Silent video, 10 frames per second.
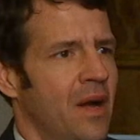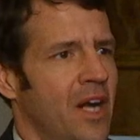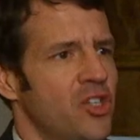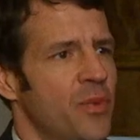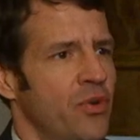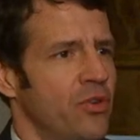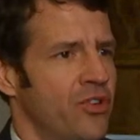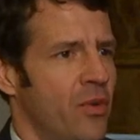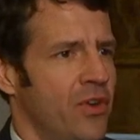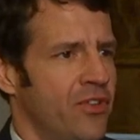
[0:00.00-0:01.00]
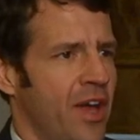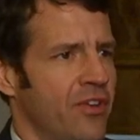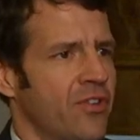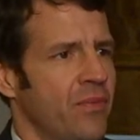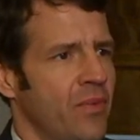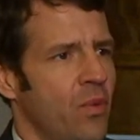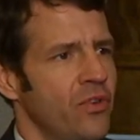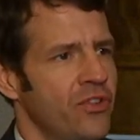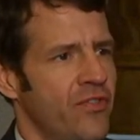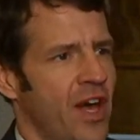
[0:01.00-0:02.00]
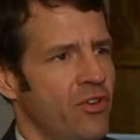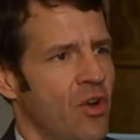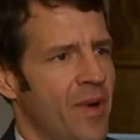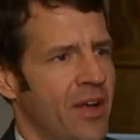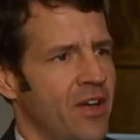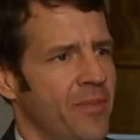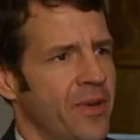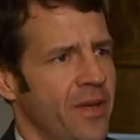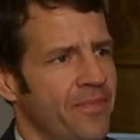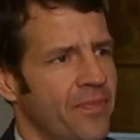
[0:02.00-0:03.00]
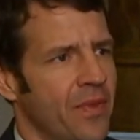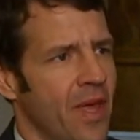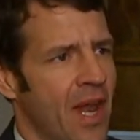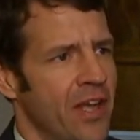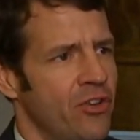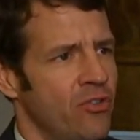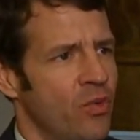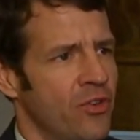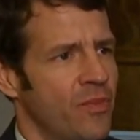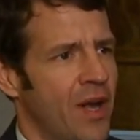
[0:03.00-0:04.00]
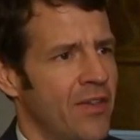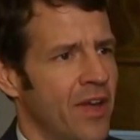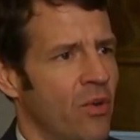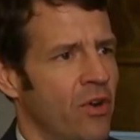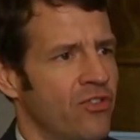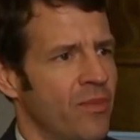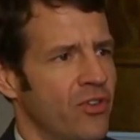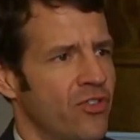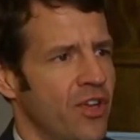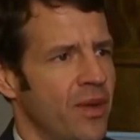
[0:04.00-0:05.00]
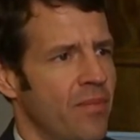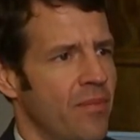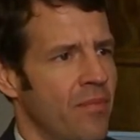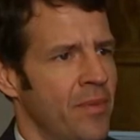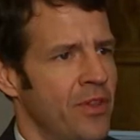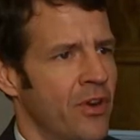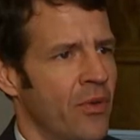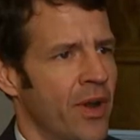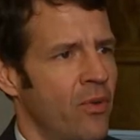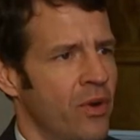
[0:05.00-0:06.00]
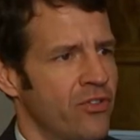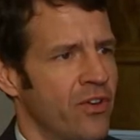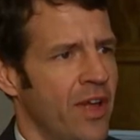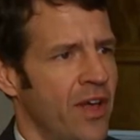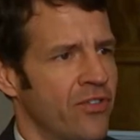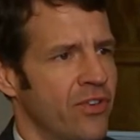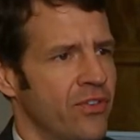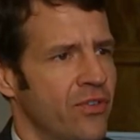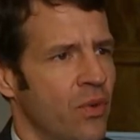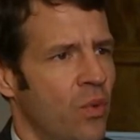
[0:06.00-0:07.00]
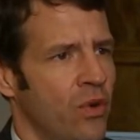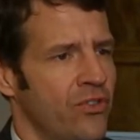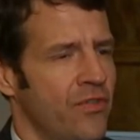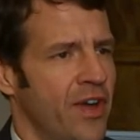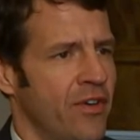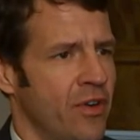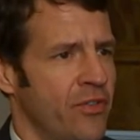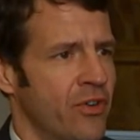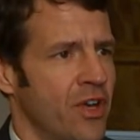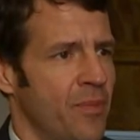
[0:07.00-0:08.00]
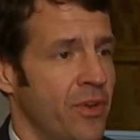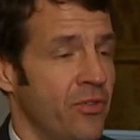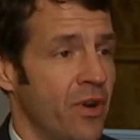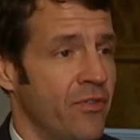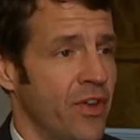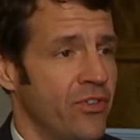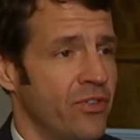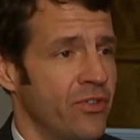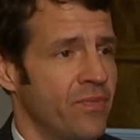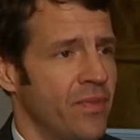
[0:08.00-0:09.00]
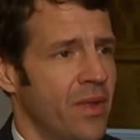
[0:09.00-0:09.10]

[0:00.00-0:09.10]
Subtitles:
Entrepreneurs always ask, what's the value of my company? And I usually respond to that question by saying, maybe the correct question to ask is, what's the value of your company to our investors?